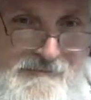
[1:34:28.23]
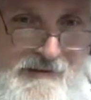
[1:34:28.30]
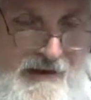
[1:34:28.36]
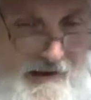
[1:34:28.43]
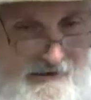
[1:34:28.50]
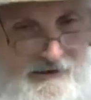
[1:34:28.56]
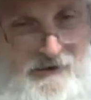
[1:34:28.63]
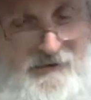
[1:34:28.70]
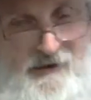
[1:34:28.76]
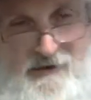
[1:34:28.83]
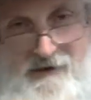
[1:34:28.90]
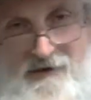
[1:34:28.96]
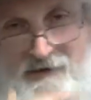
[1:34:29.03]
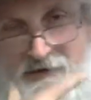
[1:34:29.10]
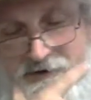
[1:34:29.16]
I know there
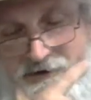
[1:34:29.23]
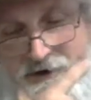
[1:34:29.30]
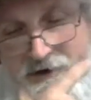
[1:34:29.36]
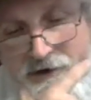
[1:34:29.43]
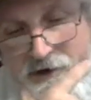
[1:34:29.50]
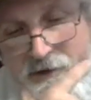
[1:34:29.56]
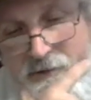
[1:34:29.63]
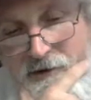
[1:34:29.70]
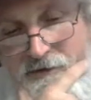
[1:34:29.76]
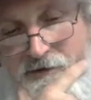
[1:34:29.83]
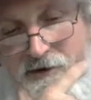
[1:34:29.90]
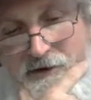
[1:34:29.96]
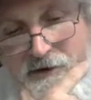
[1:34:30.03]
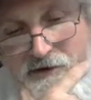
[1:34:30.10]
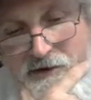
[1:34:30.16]
are others with
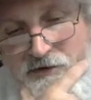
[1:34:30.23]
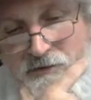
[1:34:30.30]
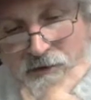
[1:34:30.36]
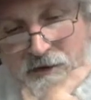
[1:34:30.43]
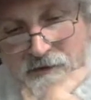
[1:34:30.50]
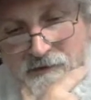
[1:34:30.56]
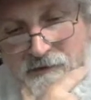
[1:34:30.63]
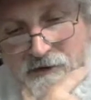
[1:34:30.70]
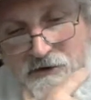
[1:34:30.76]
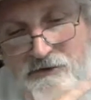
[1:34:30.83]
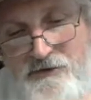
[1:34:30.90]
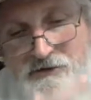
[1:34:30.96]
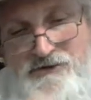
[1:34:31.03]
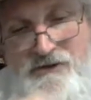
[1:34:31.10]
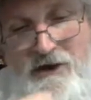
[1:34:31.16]
traditions where you
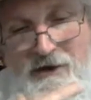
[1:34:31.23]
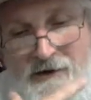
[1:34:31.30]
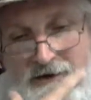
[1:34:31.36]
share